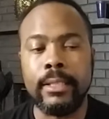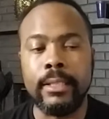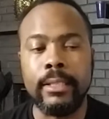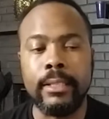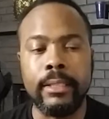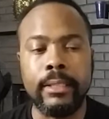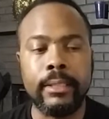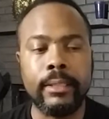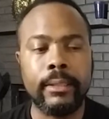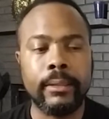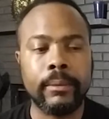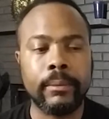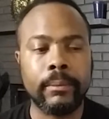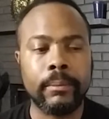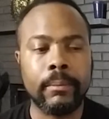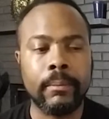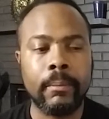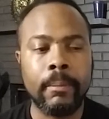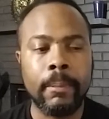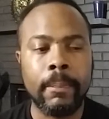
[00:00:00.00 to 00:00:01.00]

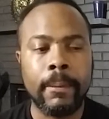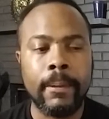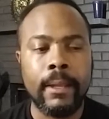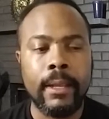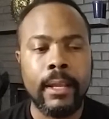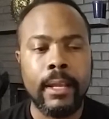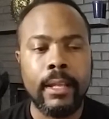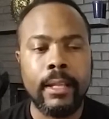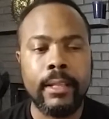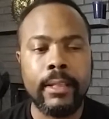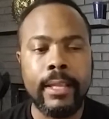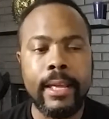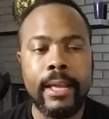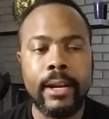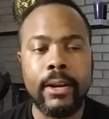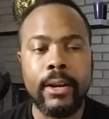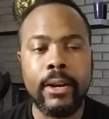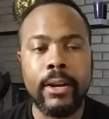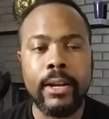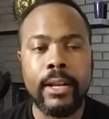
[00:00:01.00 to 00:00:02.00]

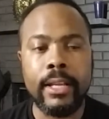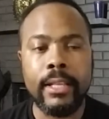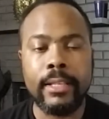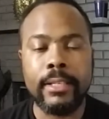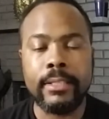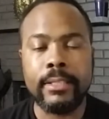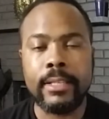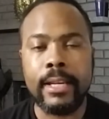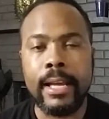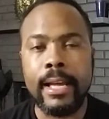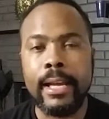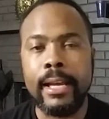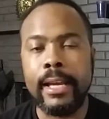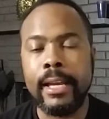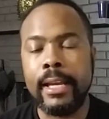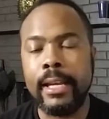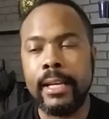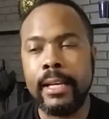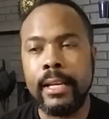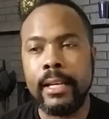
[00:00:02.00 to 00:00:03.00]
That are in the
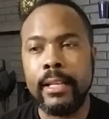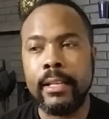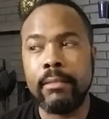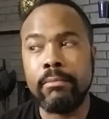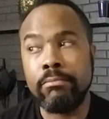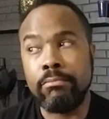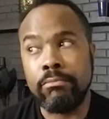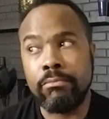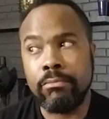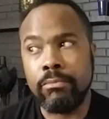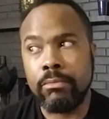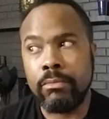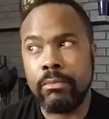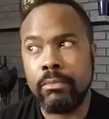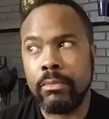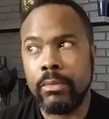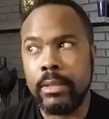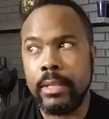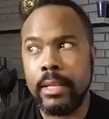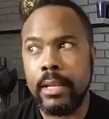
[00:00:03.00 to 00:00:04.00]
sky, and
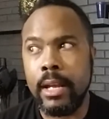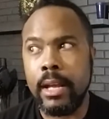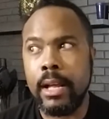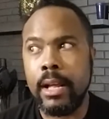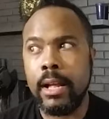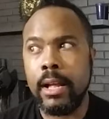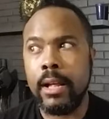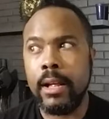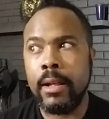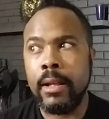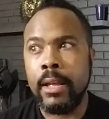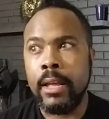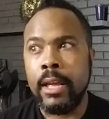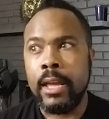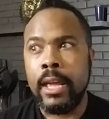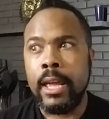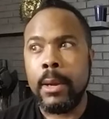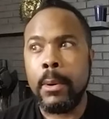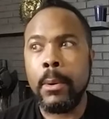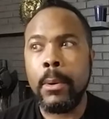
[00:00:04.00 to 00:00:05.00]

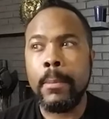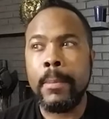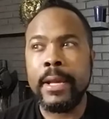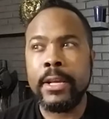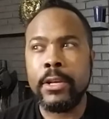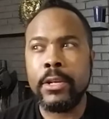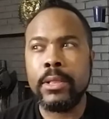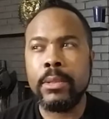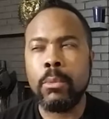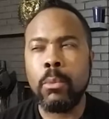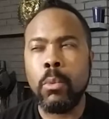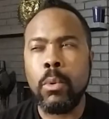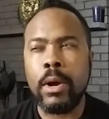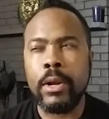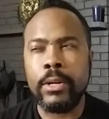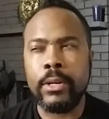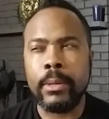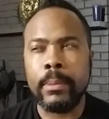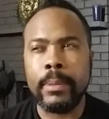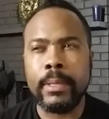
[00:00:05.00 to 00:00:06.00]
it will make you
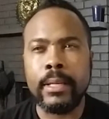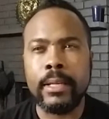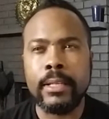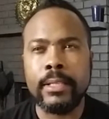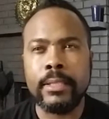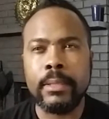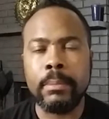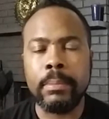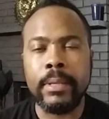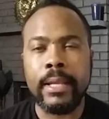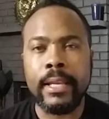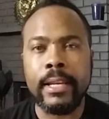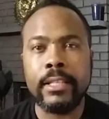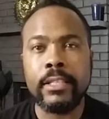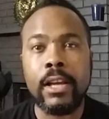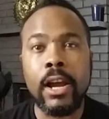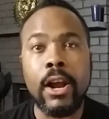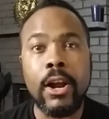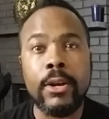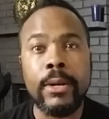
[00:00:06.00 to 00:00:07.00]
wonder because the
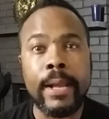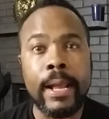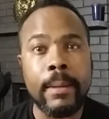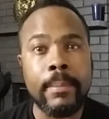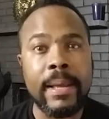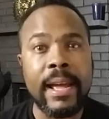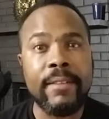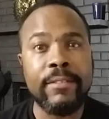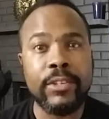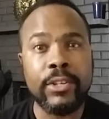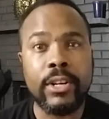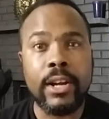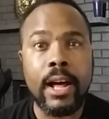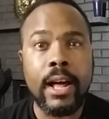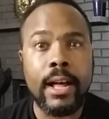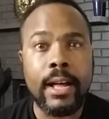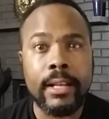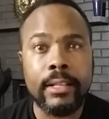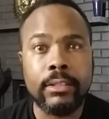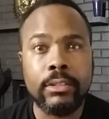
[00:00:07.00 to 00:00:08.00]
planets are named after
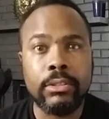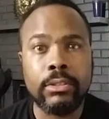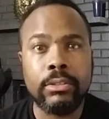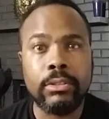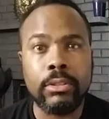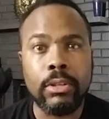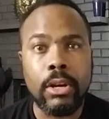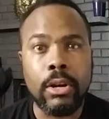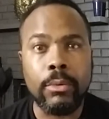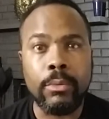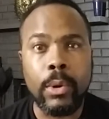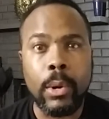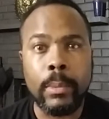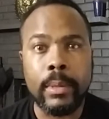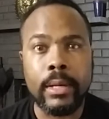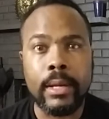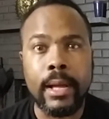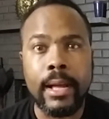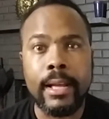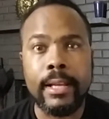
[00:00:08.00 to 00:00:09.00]
gods,
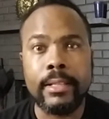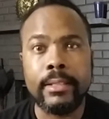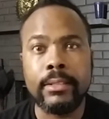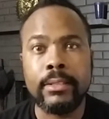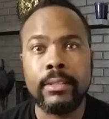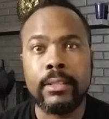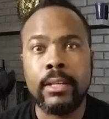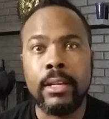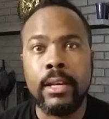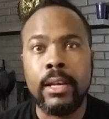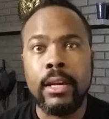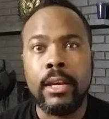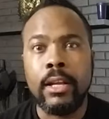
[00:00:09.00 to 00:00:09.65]
Roman gods,